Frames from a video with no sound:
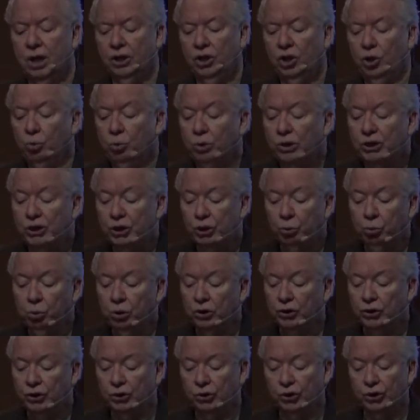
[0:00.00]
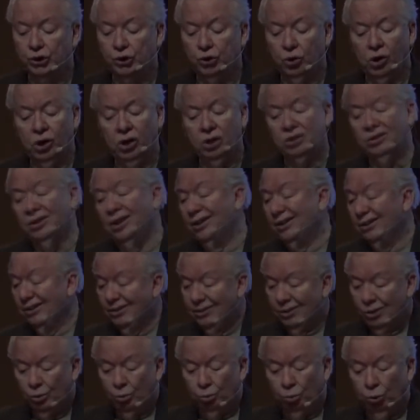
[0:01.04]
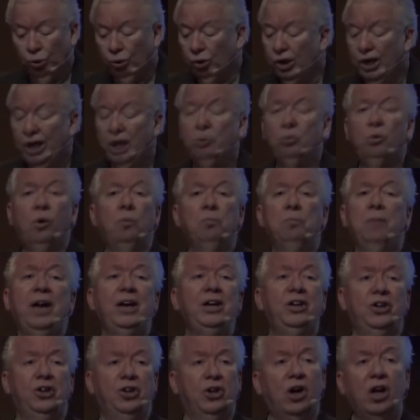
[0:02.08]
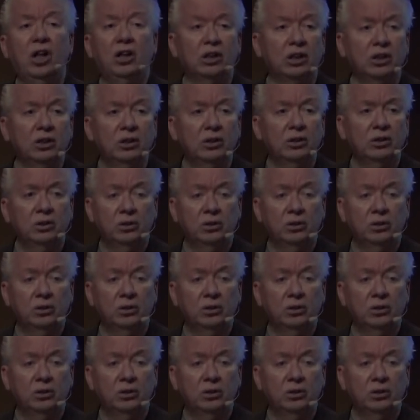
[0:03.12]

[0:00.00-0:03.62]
You wish you weren't so short? Worrying won't make you taller.